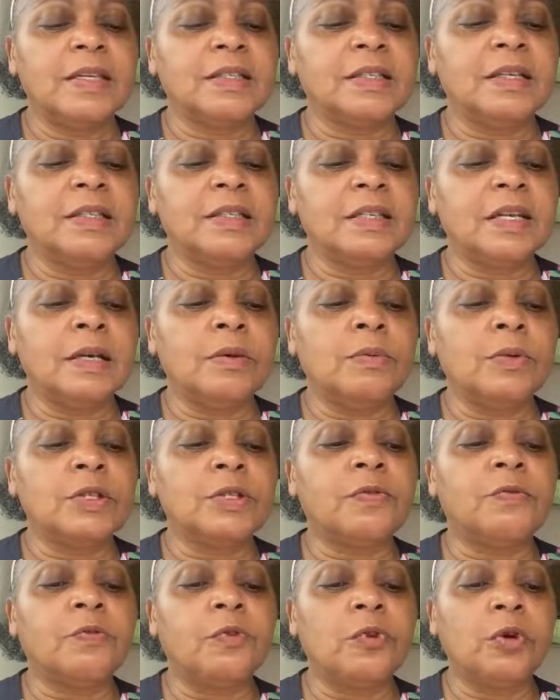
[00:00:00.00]
Since he
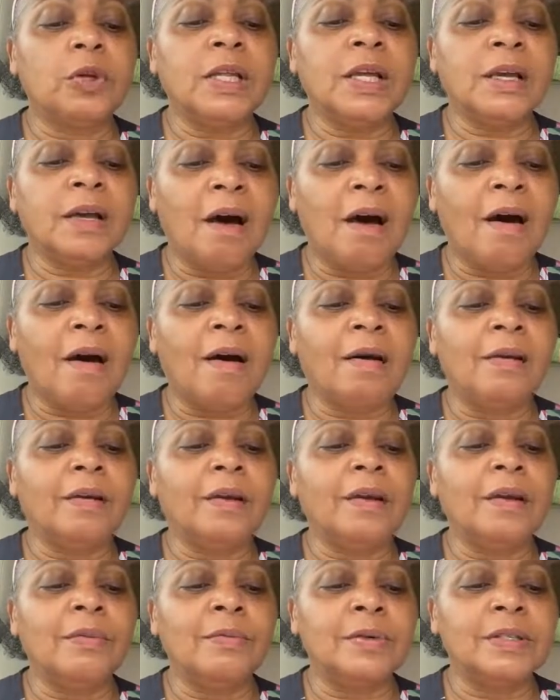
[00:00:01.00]
was fully God,
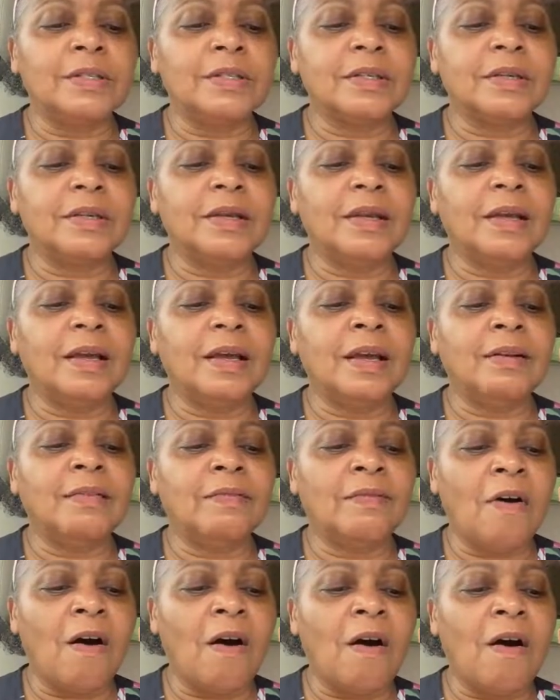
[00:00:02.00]
he was
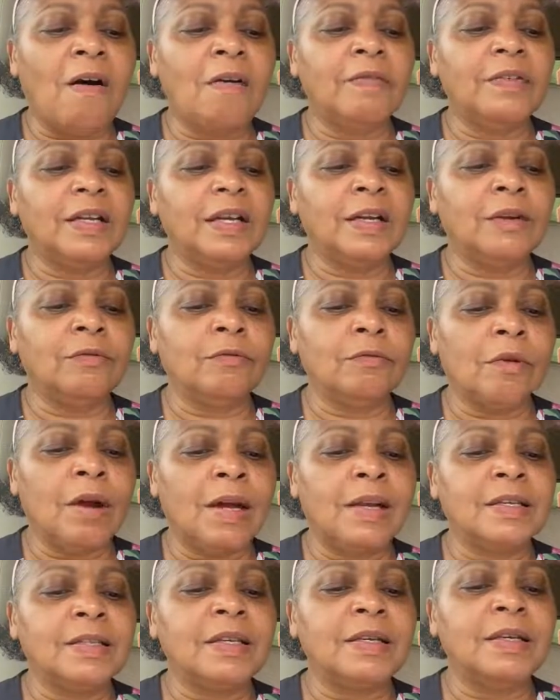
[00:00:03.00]
involved in
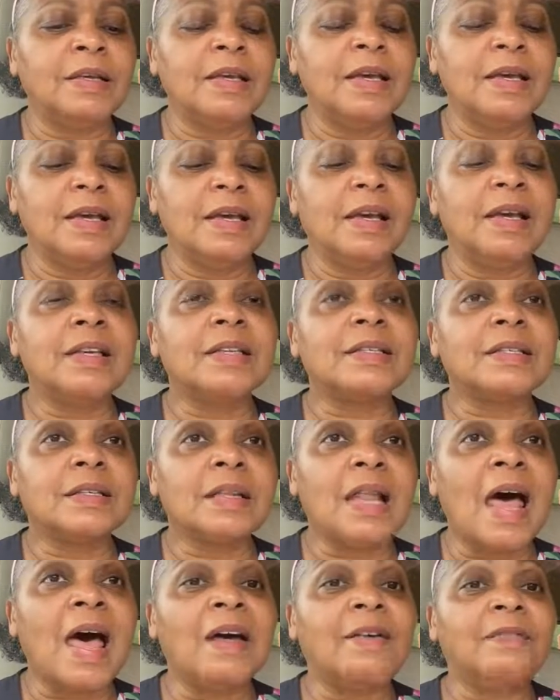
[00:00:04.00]
raising his
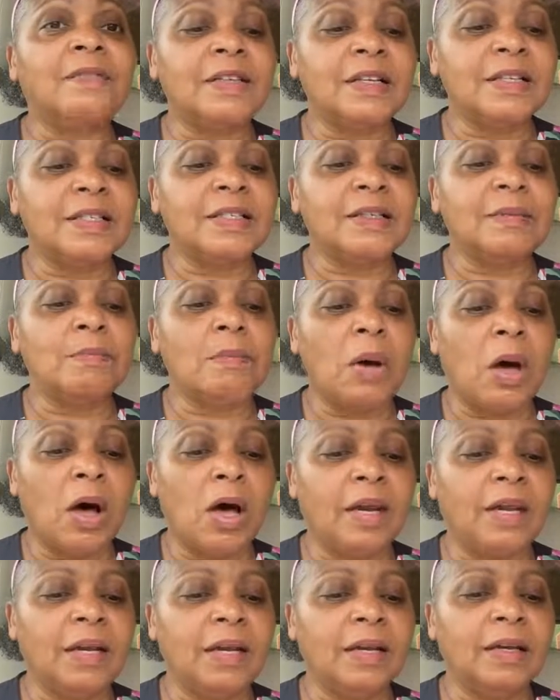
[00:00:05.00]
lifeless
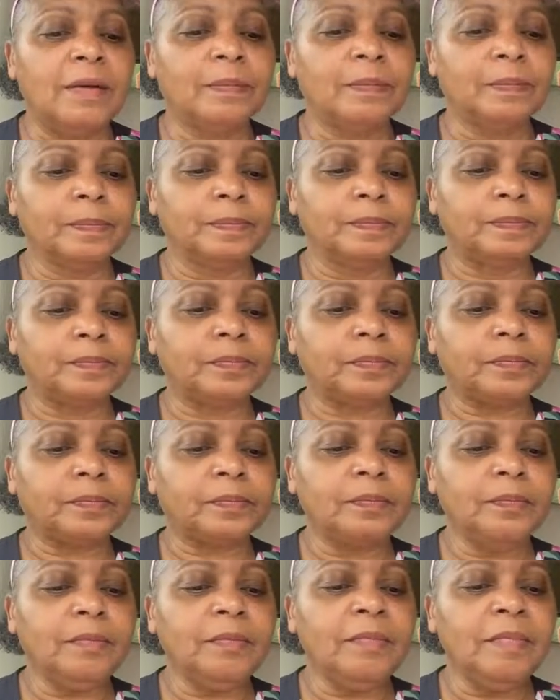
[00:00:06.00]
body.
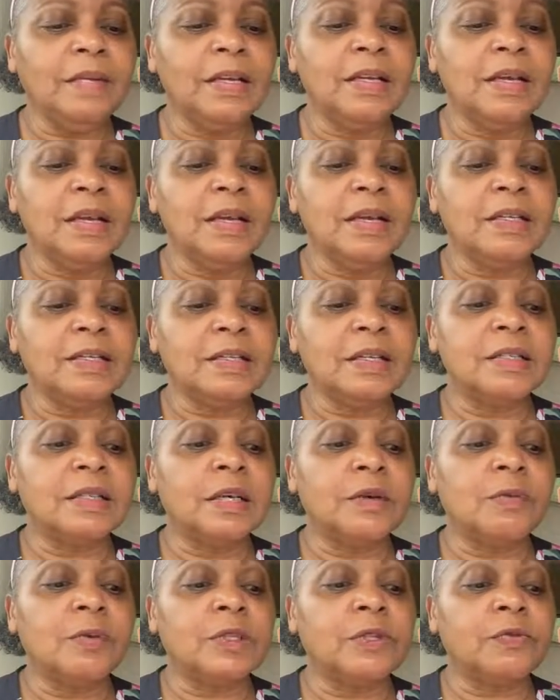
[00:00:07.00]
Since
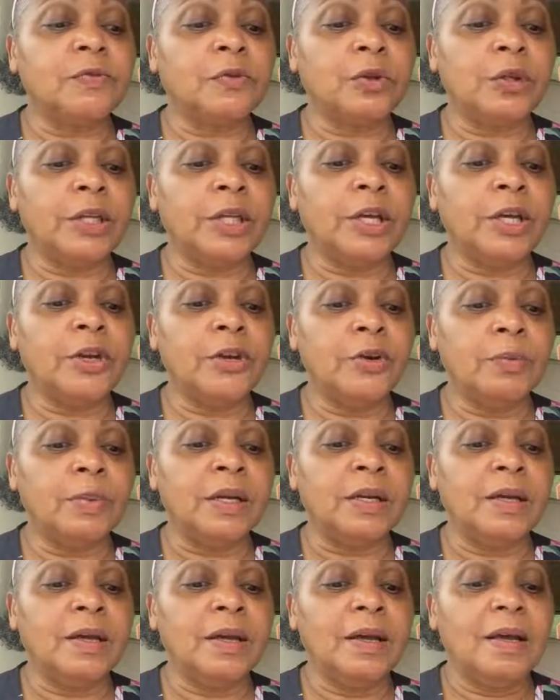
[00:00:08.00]
he was fully
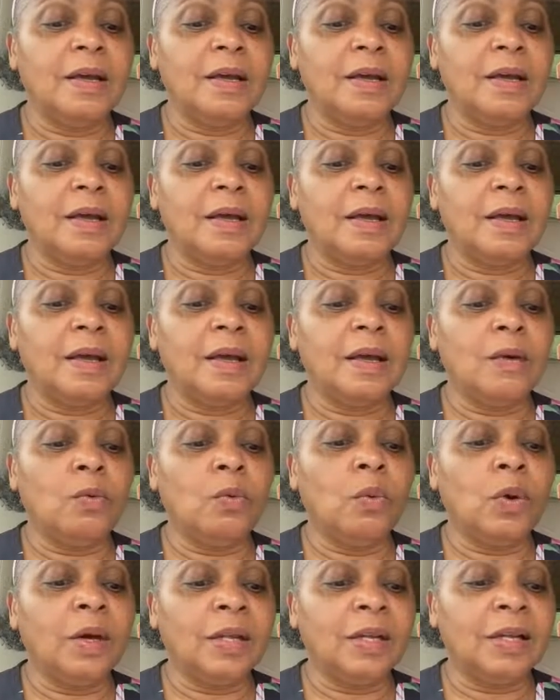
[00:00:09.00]
human, he
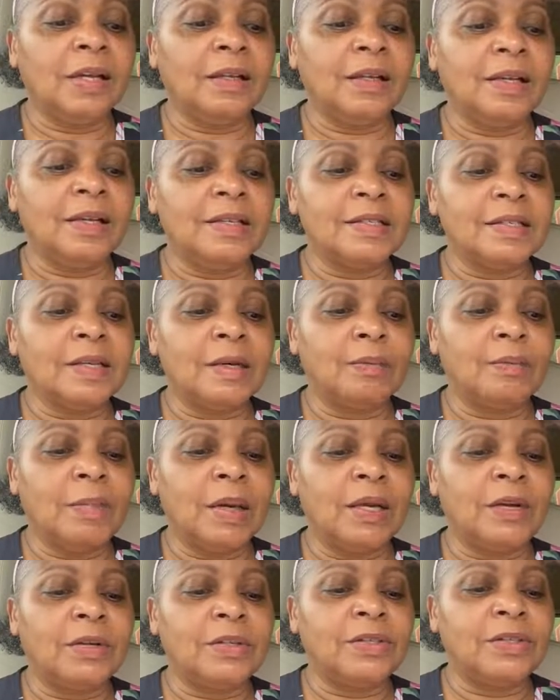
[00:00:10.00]
willingly
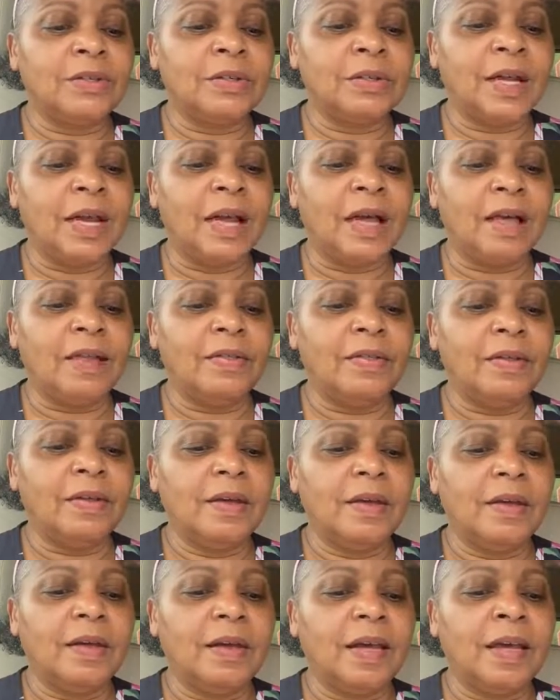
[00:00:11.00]
submitted to death,
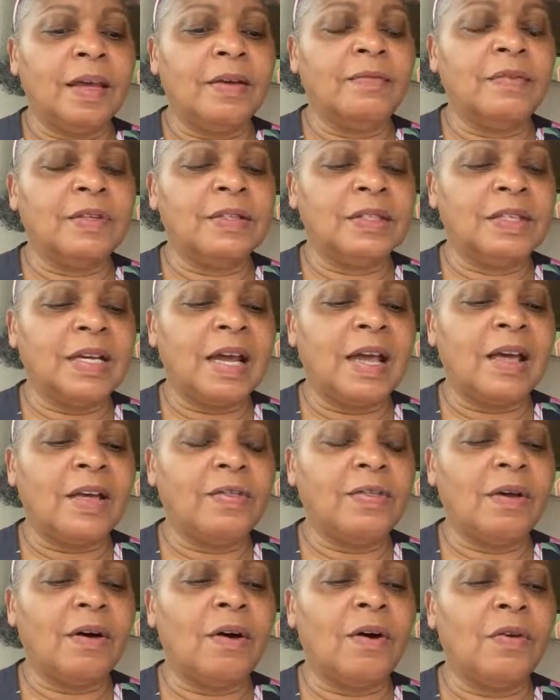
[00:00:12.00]
even
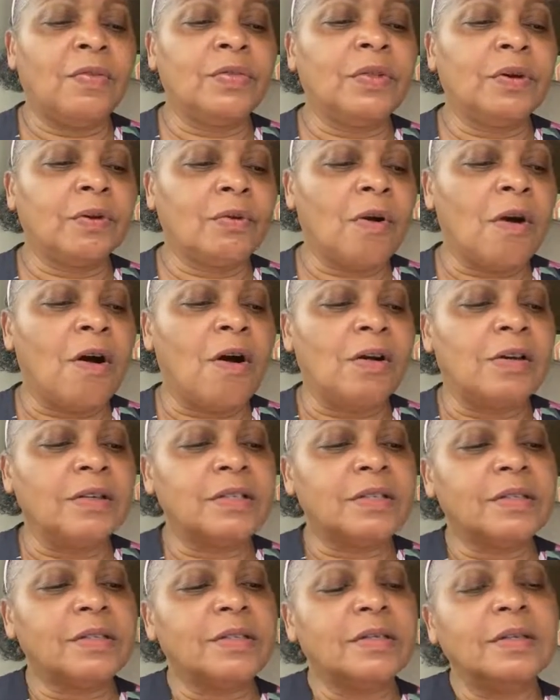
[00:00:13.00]
death on the
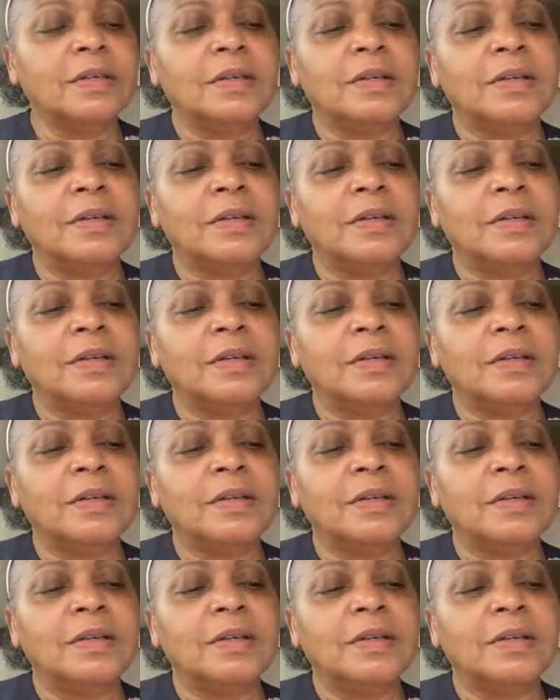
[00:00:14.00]
cross.